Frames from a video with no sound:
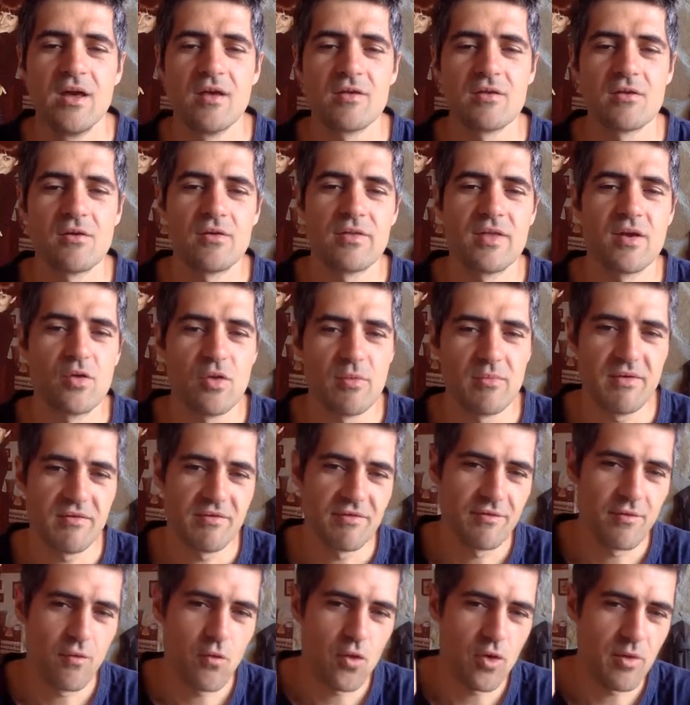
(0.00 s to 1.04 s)
So there will be
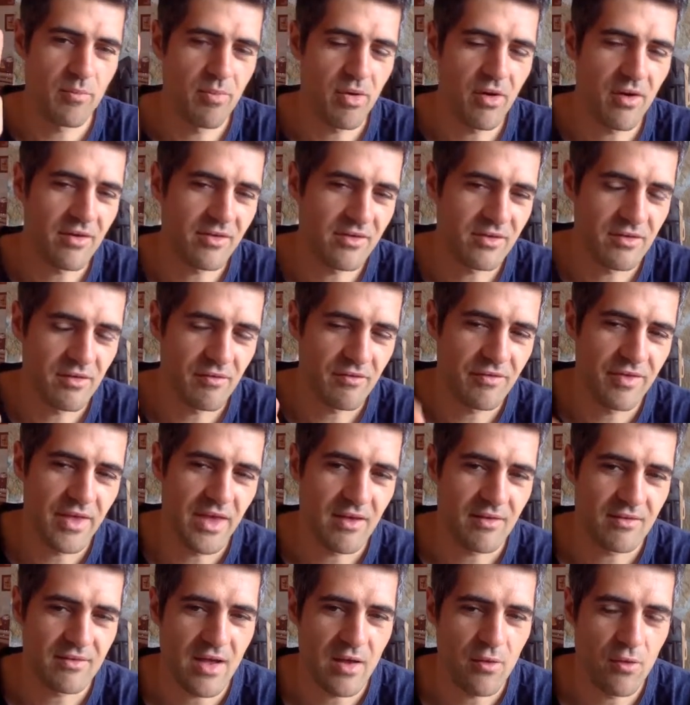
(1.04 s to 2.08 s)
four positive
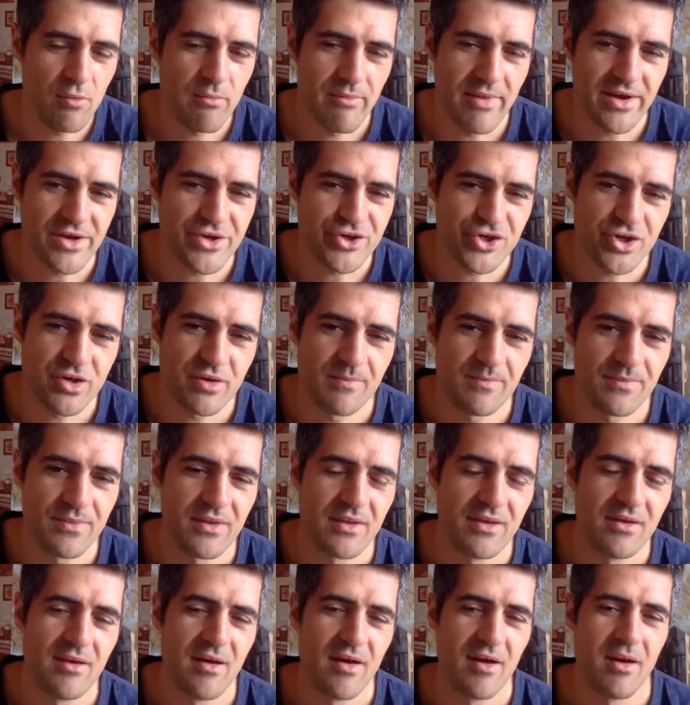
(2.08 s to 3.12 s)
things I will mention.
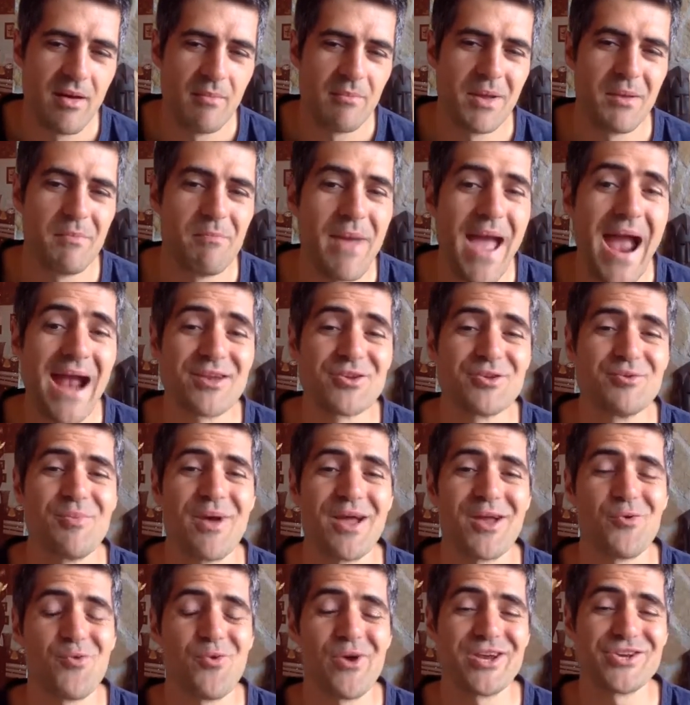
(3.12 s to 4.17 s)
But back to
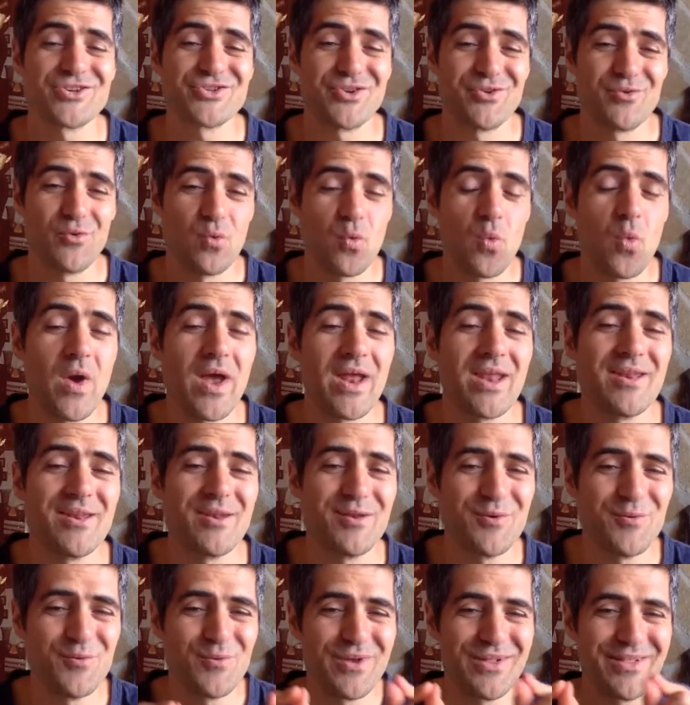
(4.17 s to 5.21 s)
my question,
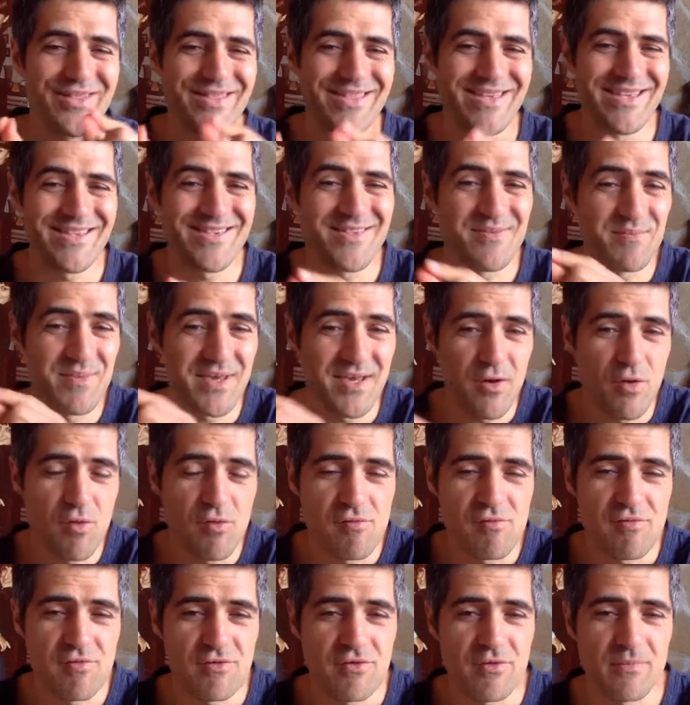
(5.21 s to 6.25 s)
when will this be
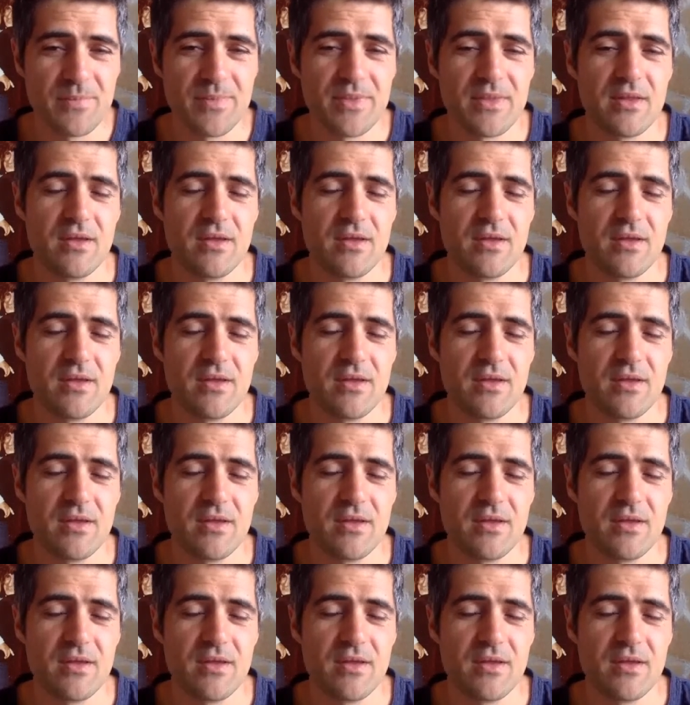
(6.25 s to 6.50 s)
over?